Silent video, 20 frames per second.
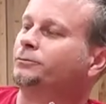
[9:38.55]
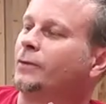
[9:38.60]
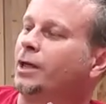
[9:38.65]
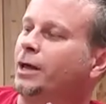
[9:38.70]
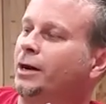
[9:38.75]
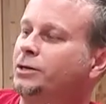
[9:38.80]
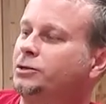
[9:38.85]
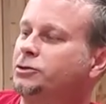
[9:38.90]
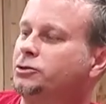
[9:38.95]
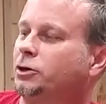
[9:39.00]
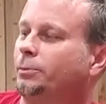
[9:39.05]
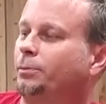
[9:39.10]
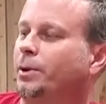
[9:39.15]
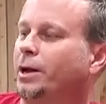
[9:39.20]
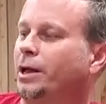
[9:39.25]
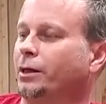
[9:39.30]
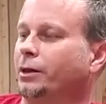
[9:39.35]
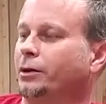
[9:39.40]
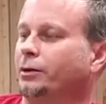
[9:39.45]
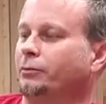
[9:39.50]
And this is our
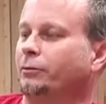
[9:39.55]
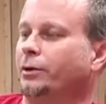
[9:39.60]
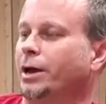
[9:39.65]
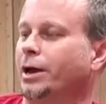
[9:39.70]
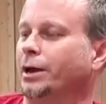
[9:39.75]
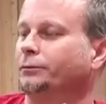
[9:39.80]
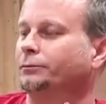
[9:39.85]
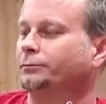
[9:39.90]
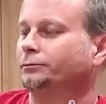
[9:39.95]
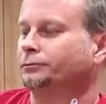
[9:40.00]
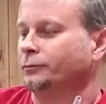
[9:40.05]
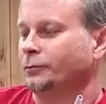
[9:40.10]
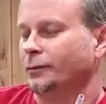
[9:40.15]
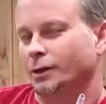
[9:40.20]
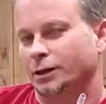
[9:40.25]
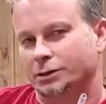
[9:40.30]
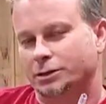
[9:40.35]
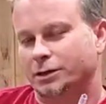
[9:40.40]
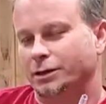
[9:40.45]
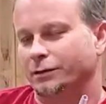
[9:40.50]
Pelican Red.
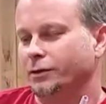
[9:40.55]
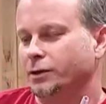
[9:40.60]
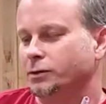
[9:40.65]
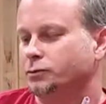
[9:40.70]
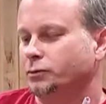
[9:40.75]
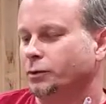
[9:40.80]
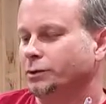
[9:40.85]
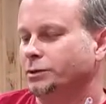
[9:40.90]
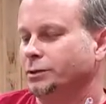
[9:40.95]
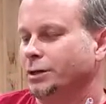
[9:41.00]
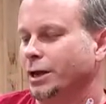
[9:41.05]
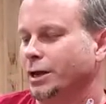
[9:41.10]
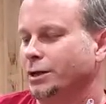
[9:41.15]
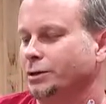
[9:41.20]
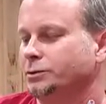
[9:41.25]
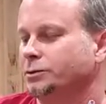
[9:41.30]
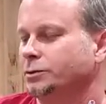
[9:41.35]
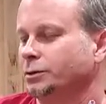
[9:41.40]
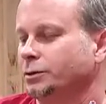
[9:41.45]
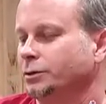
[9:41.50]
Let's give this one a
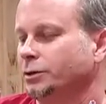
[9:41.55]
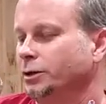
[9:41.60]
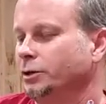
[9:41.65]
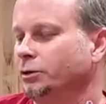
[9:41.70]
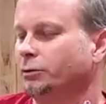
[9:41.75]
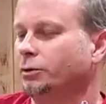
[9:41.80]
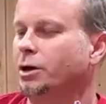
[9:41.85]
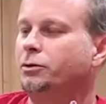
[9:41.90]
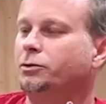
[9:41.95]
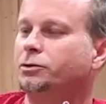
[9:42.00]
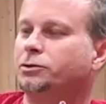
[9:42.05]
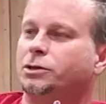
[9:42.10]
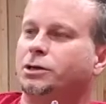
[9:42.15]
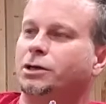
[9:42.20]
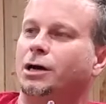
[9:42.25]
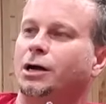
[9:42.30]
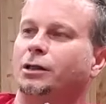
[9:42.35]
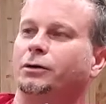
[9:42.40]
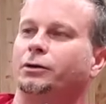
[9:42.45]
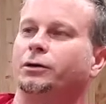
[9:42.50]
taste. You'll notice the
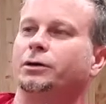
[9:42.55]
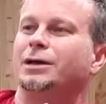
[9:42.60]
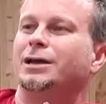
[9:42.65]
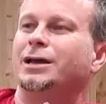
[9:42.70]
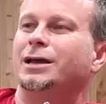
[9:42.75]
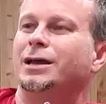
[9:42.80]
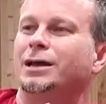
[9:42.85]
color.